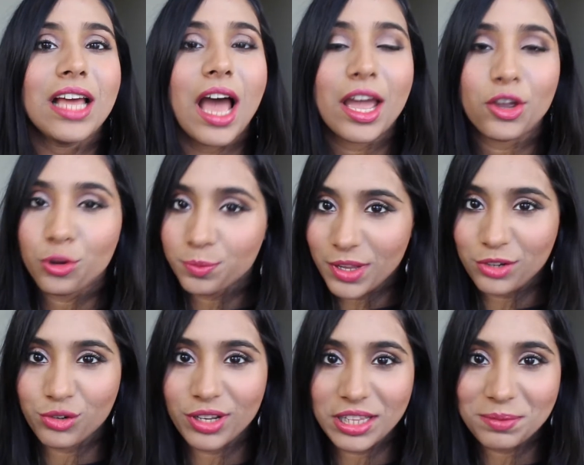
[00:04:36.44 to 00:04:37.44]
I hope that
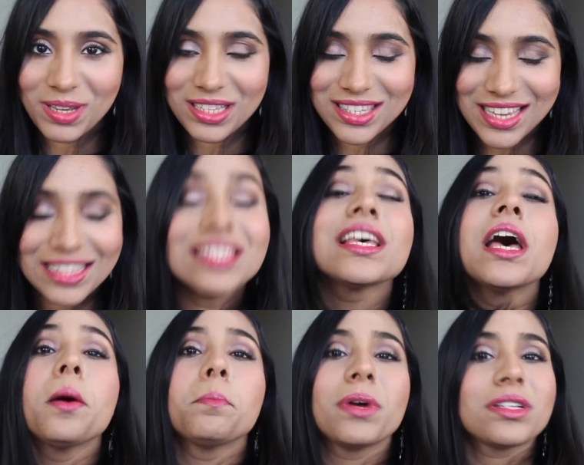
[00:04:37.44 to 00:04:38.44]
really made sense,
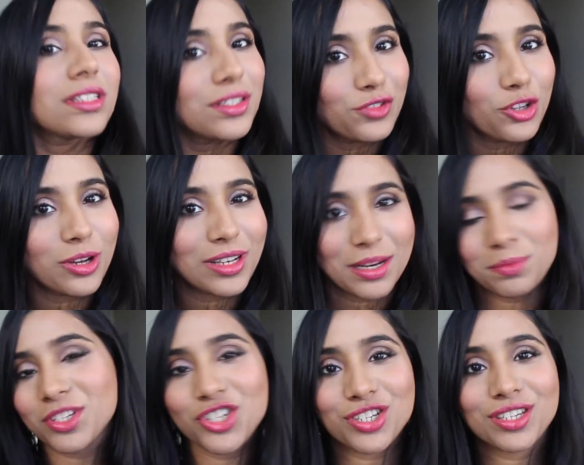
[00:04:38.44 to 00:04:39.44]
but if not, let
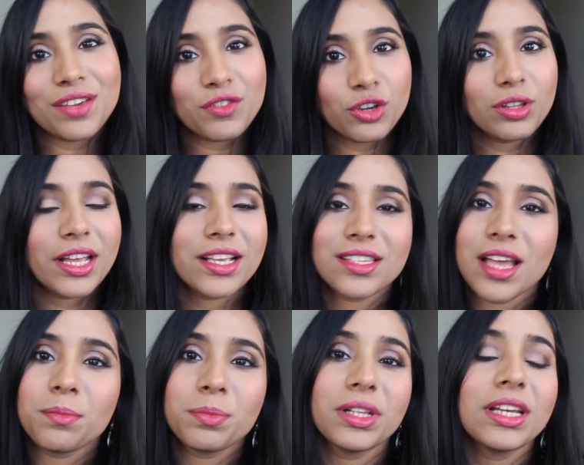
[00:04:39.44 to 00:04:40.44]
me just give you an example.